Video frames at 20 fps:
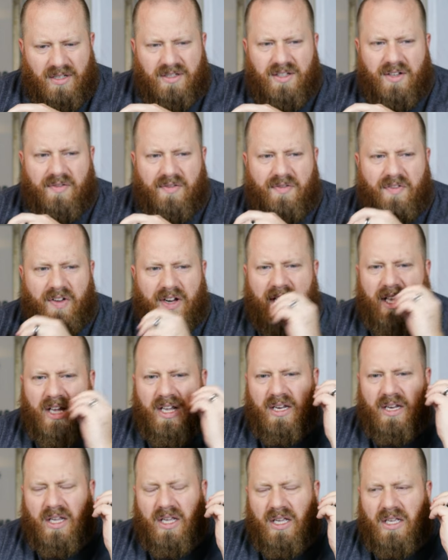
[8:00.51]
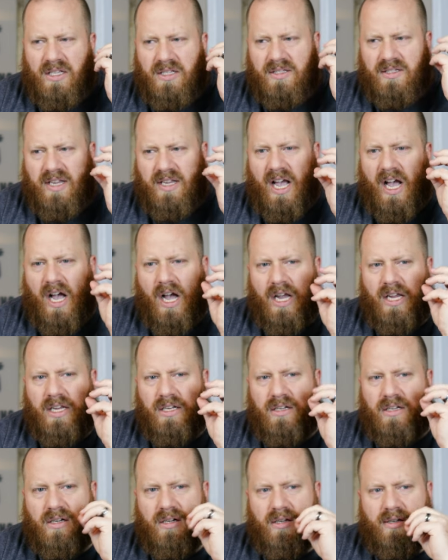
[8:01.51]
doesn't fit in is
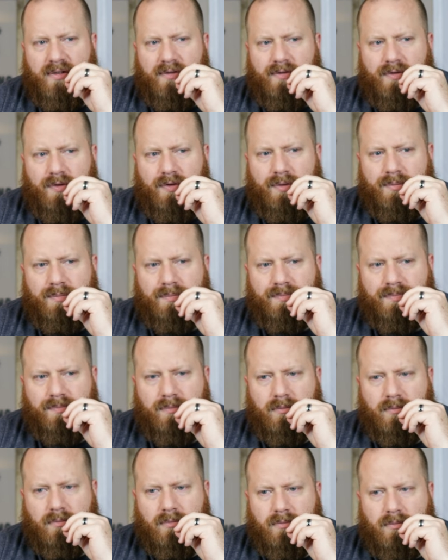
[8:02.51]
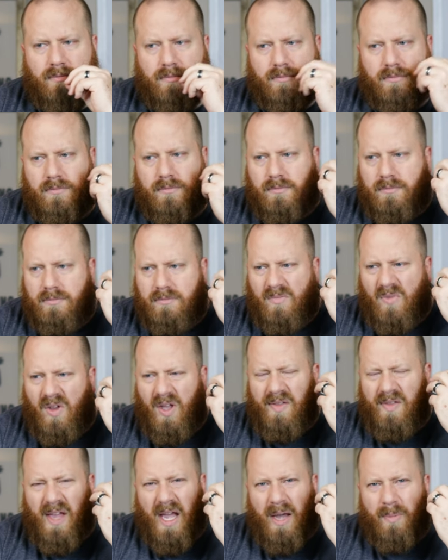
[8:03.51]
kind of
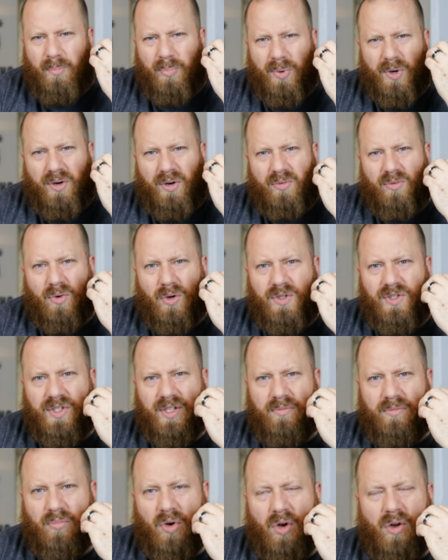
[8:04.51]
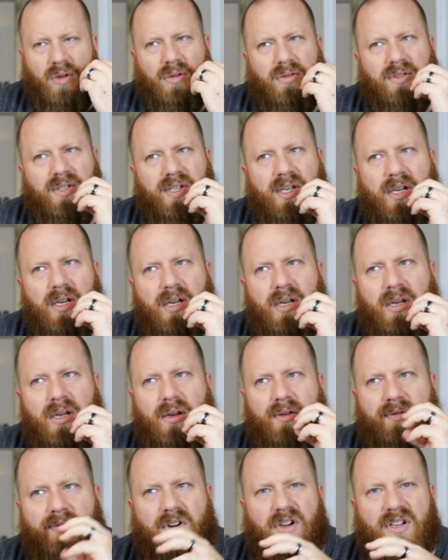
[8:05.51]
that burnt roasted malt
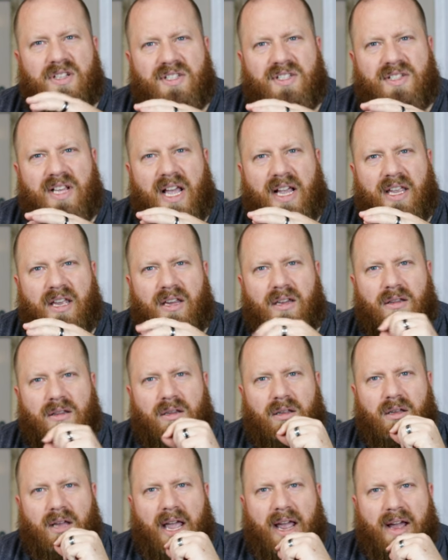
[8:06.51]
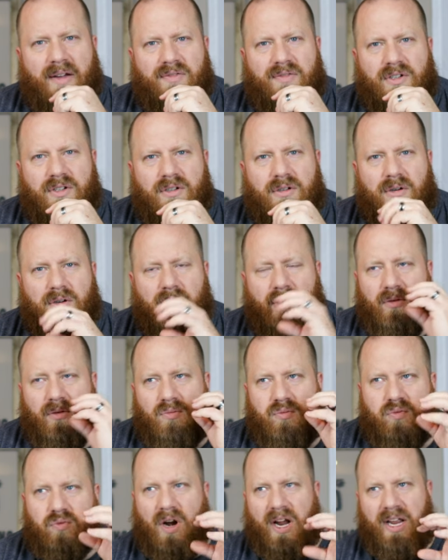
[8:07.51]
for a second in the after, or
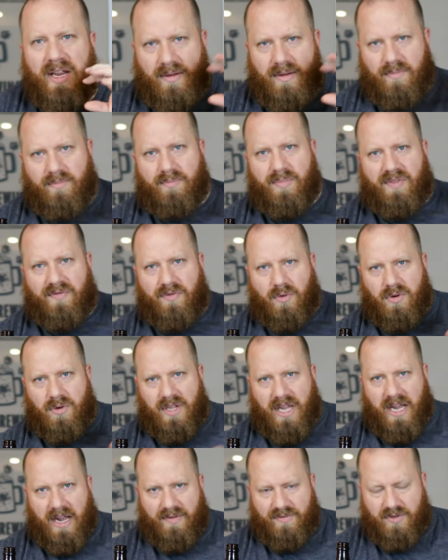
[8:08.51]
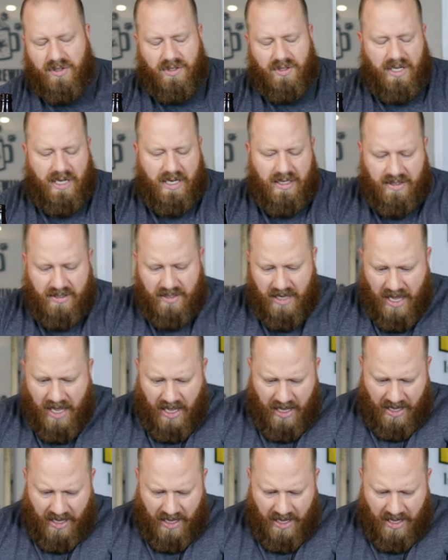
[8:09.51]
right before the aftertaste.